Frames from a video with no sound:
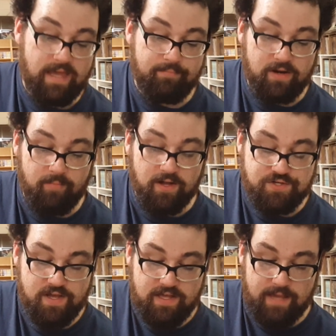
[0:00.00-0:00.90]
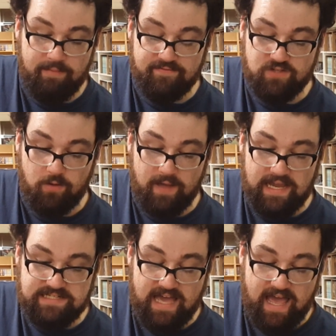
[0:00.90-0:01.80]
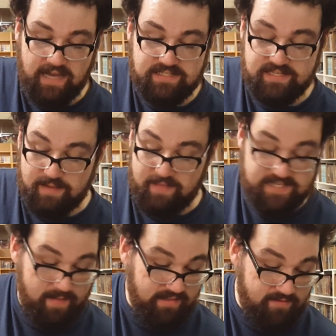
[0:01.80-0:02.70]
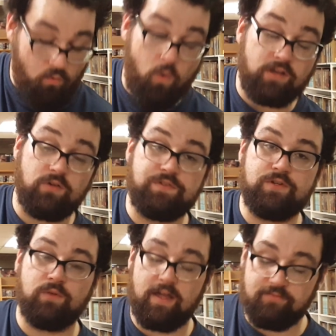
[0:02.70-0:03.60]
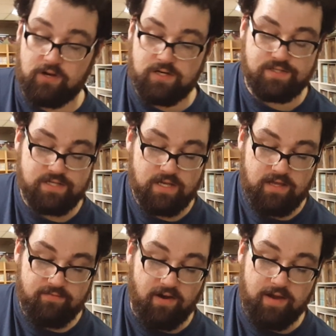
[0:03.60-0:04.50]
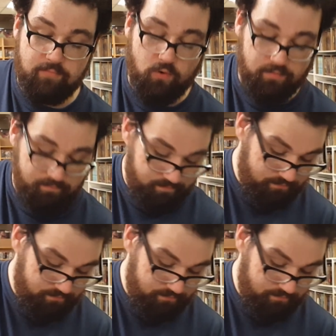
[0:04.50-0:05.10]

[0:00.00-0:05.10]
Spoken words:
Yeah, pretty much. It buffs all my attacks. It makes my level 1 do 2 life cards. Very important.